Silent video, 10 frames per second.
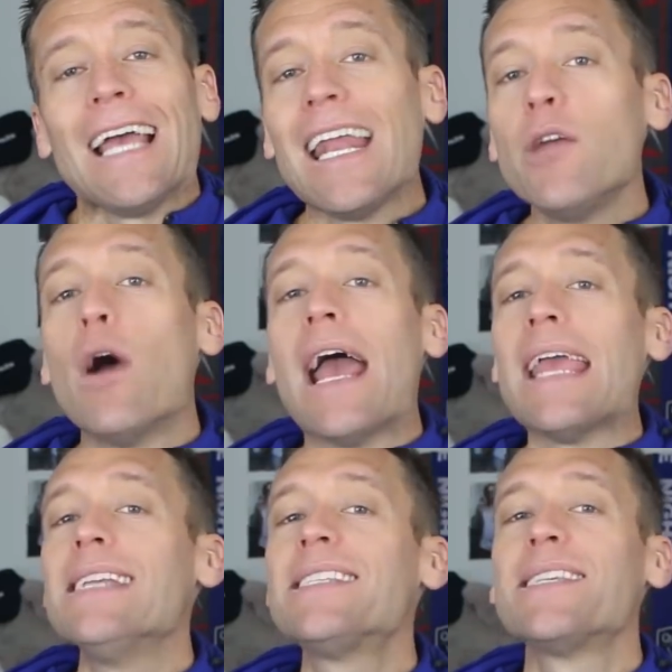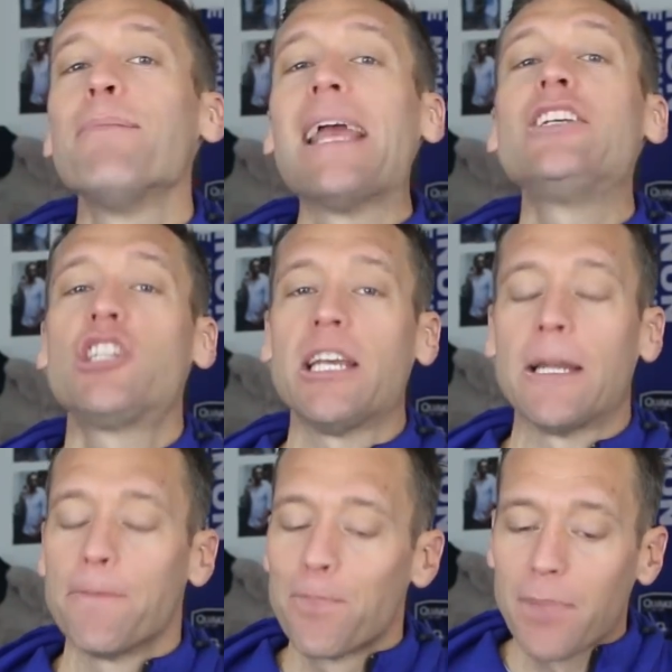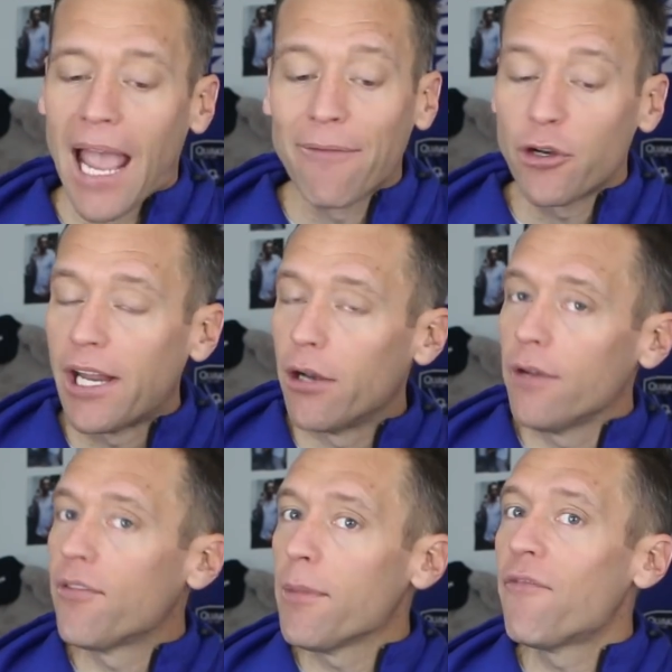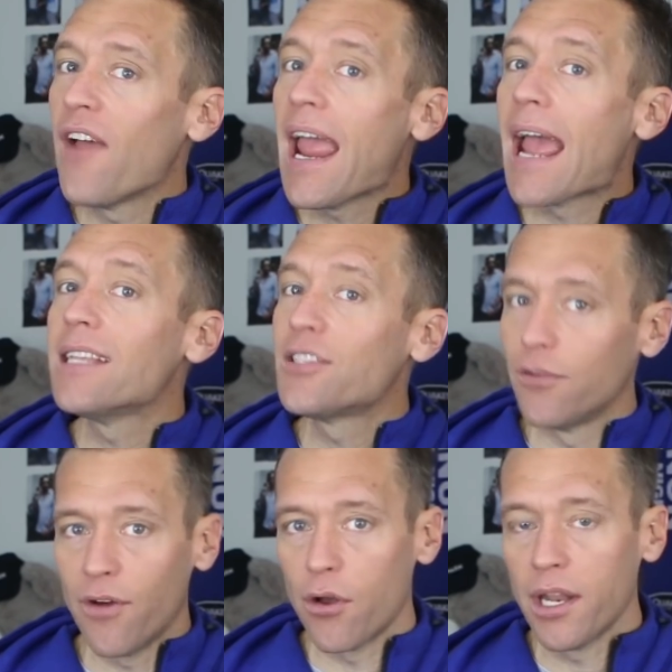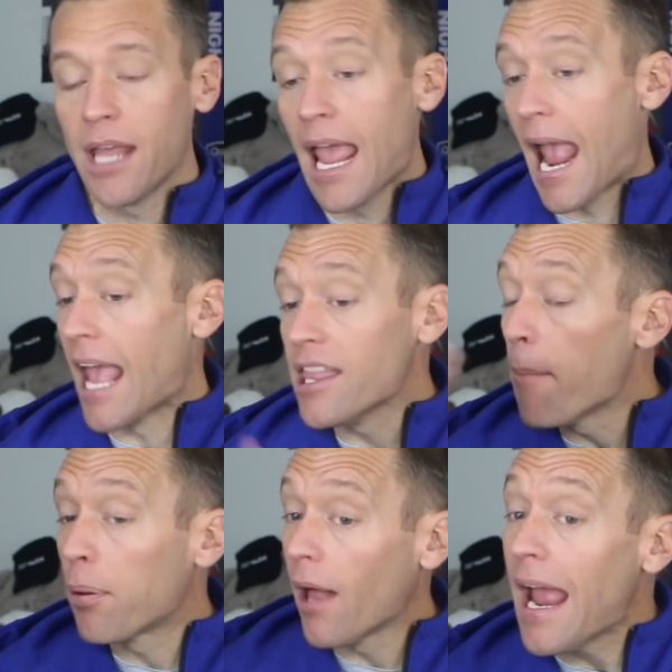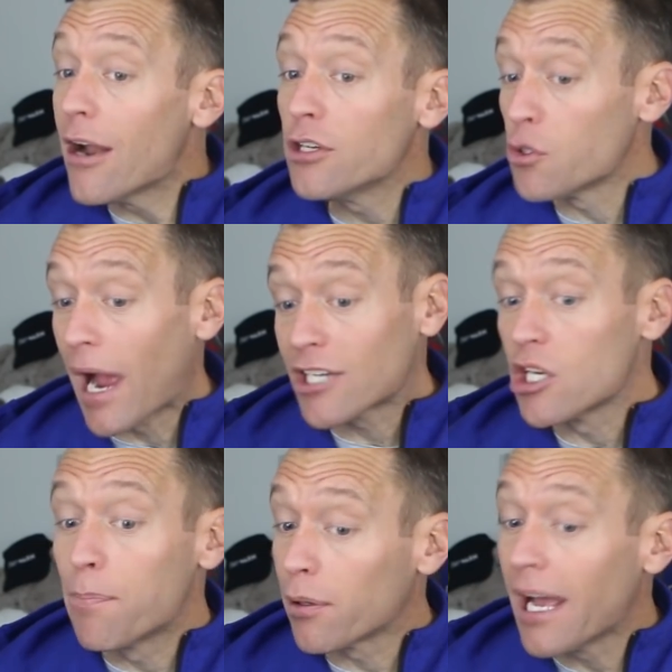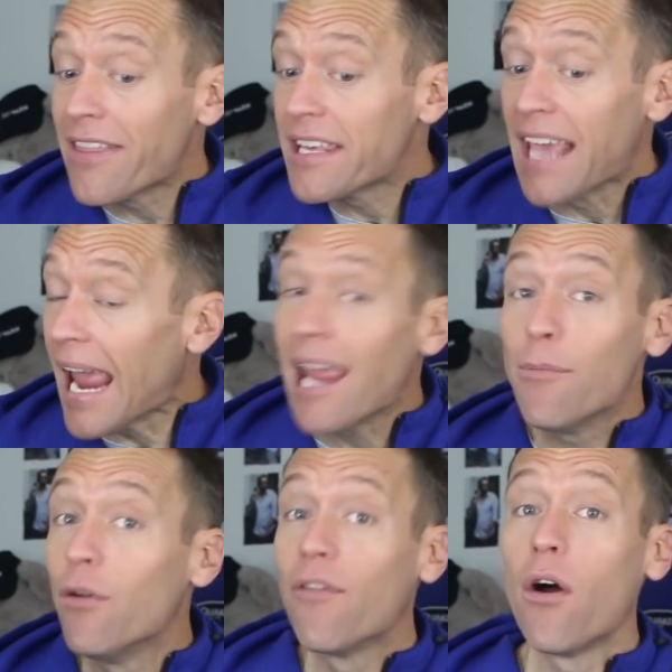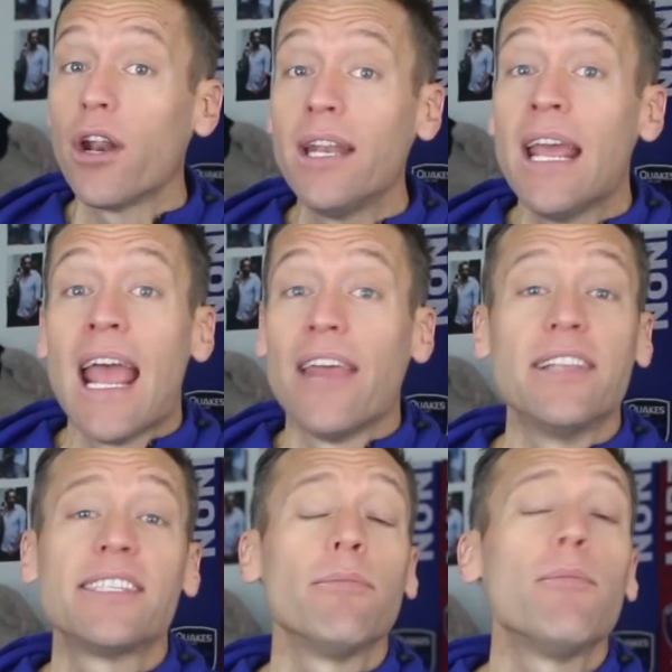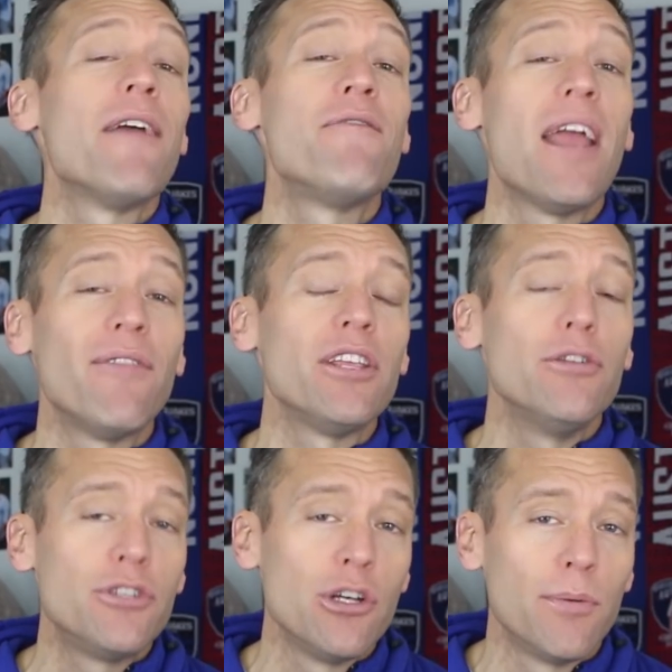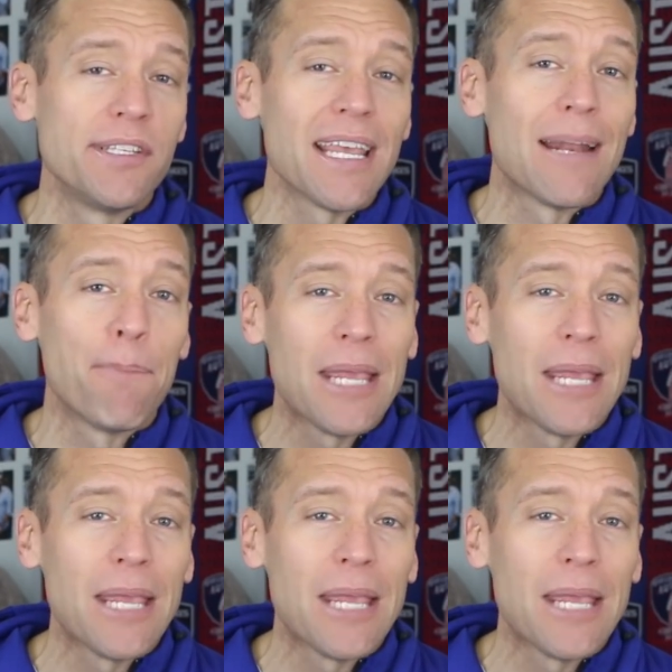anyway, in summation, after hearing from the fans who voted, and the players who actually play the game who voted, and then some of my favorite YouTubers and